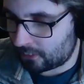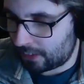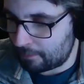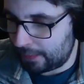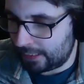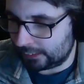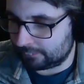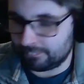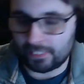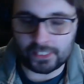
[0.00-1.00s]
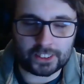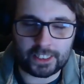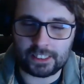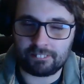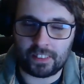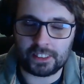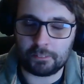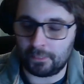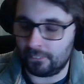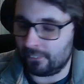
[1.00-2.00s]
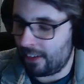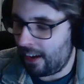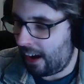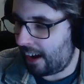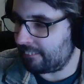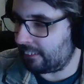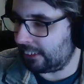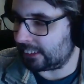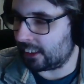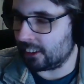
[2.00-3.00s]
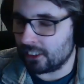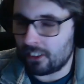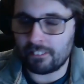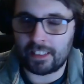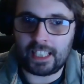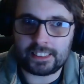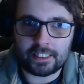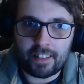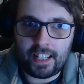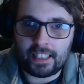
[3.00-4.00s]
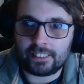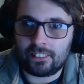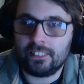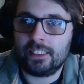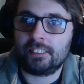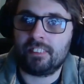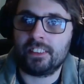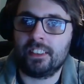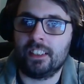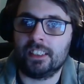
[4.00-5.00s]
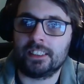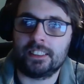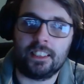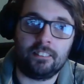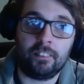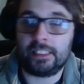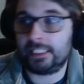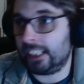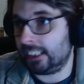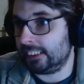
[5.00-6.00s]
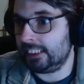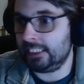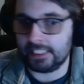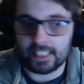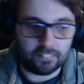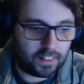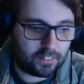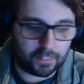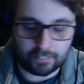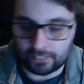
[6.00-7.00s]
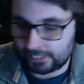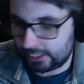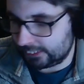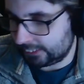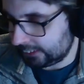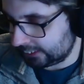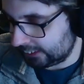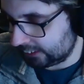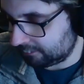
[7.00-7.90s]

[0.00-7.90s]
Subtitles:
cramming as much in as possible. I've noticed a lot of the guests I've had on this podcast, we're in the second season now. We're halfway through the second season at